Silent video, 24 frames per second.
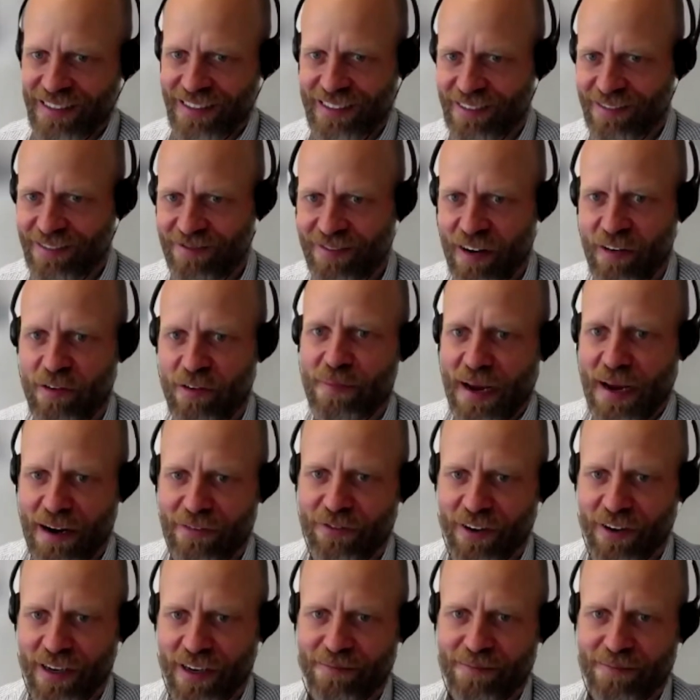very bad
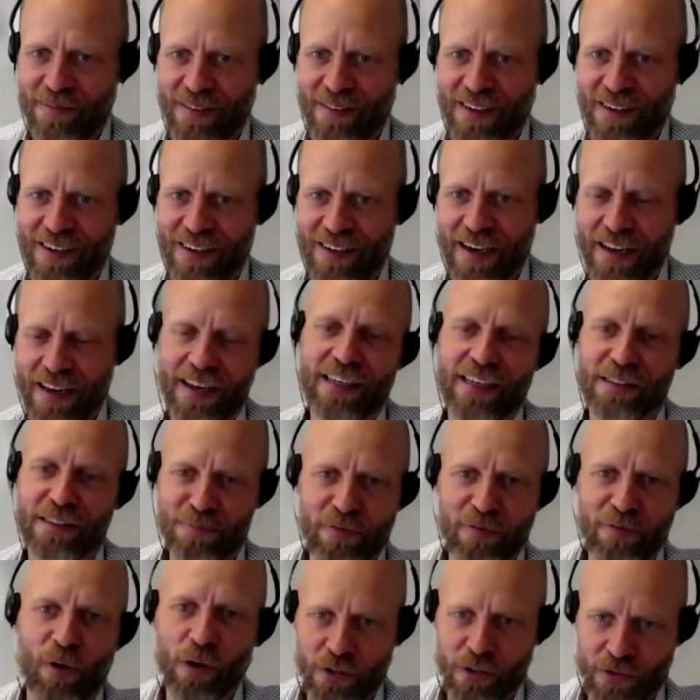for him, at least
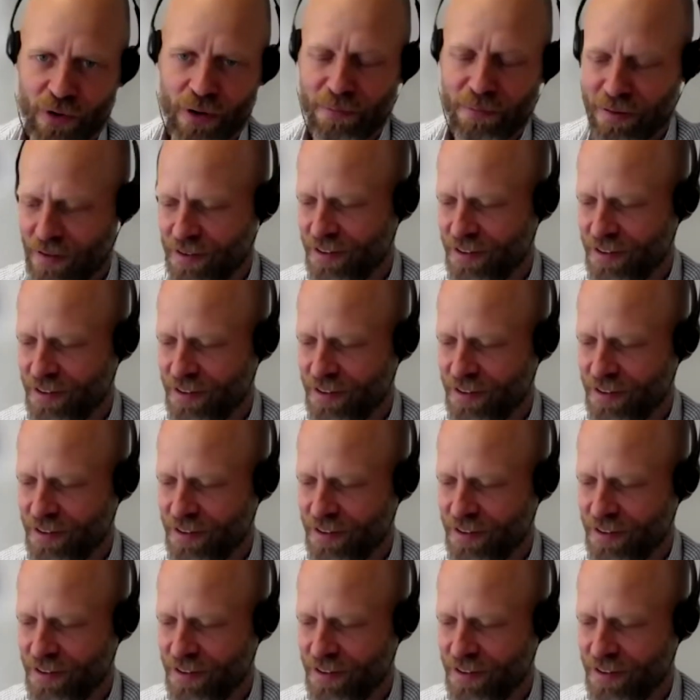before Trump.